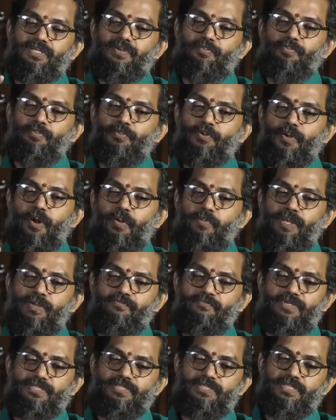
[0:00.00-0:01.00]

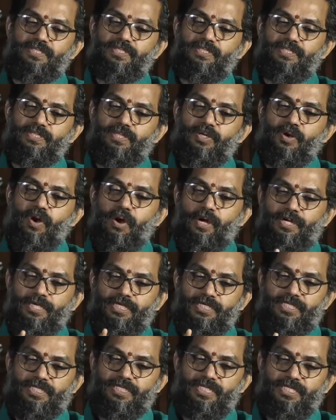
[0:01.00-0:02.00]
problem with the
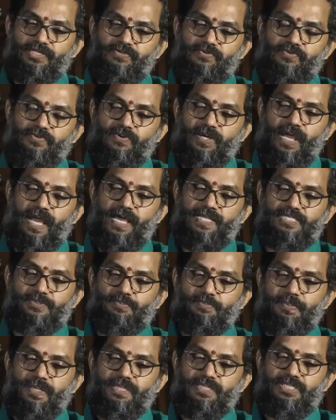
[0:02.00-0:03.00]
cognitive
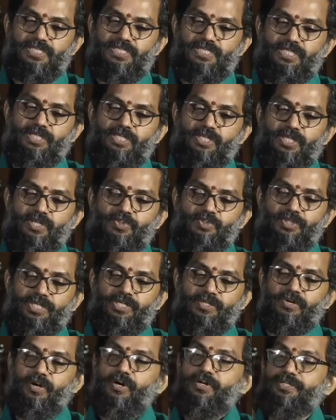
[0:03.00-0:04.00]
aspects
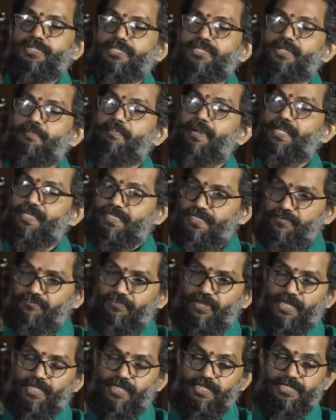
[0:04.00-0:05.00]
including or the mental
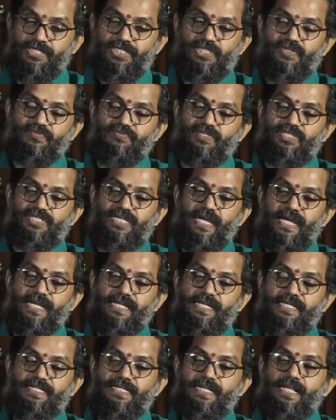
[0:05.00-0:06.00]
faculties of the
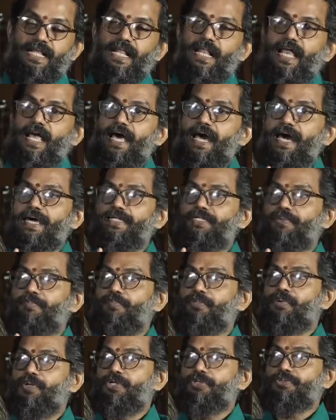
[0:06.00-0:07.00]
child, and the
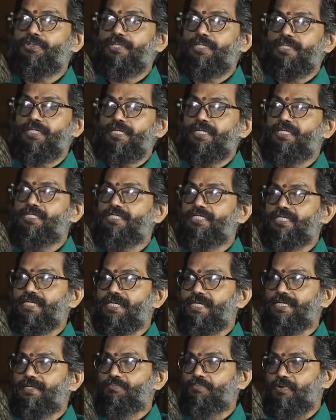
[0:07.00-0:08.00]
polluted
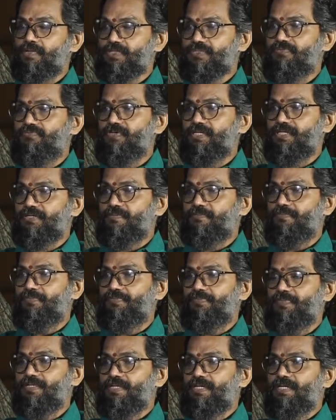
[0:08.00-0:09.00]
internal atmosphere.
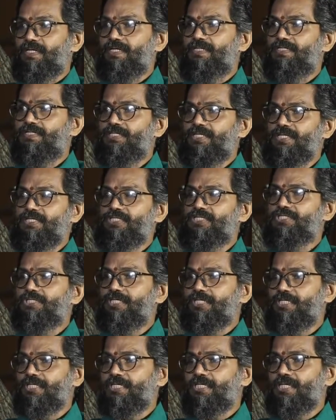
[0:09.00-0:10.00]
These
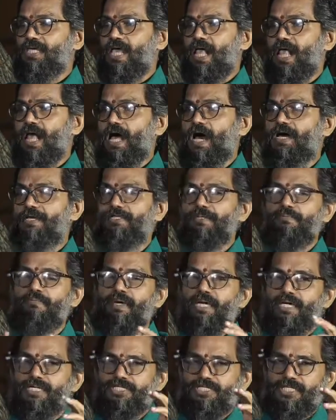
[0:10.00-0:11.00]
three are the
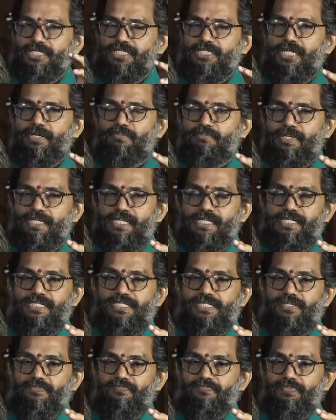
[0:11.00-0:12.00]
major
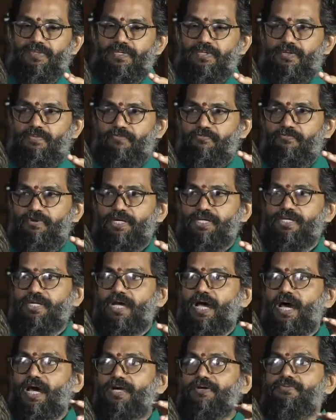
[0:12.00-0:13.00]
terminals where
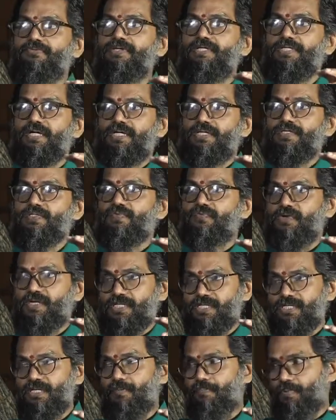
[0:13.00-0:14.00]
Ayurveda is
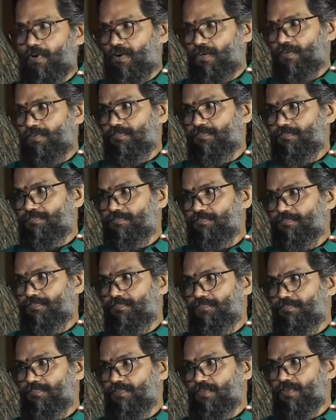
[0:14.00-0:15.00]
working upon
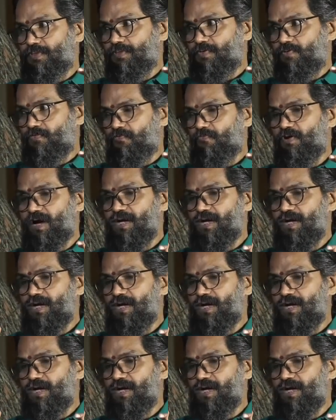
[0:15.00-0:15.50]
while